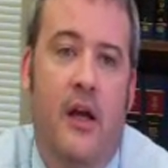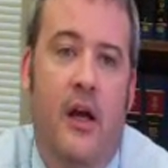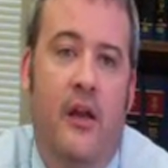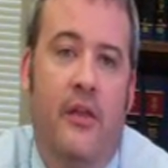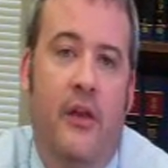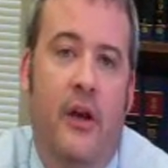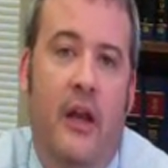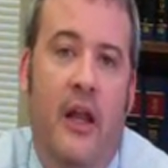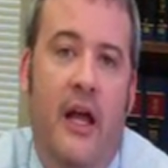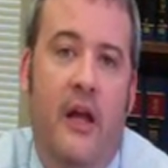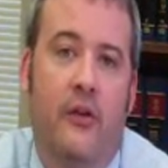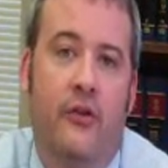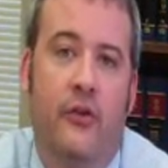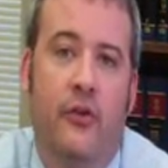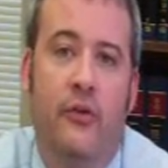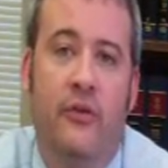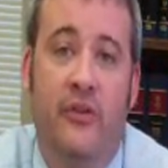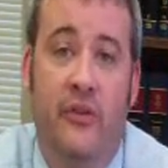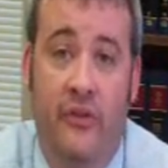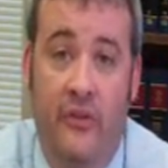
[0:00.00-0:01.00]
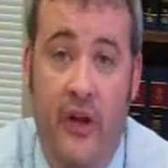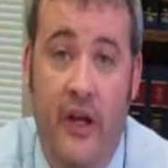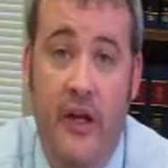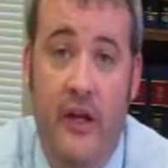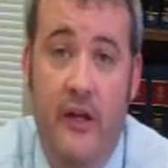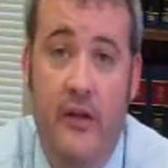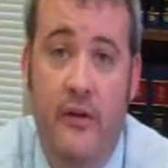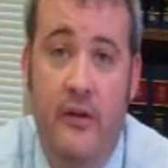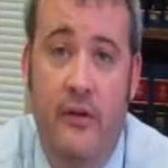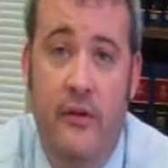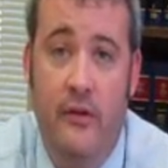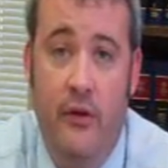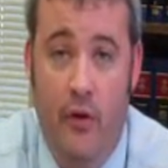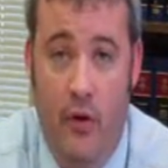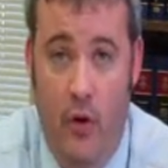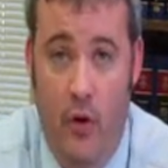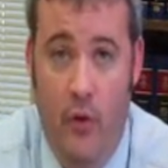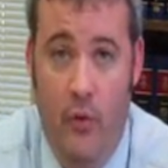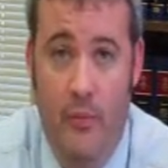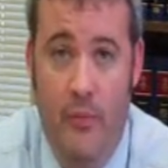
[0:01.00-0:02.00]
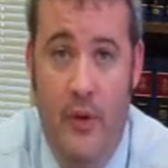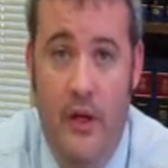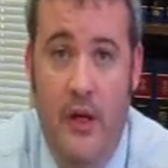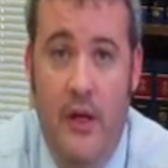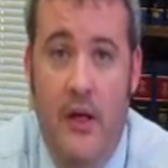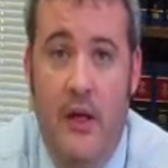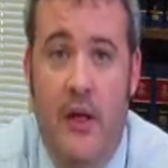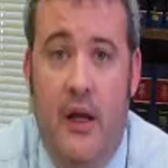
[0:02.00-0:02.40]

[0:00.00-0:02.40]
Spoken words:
that allows you to stay in your home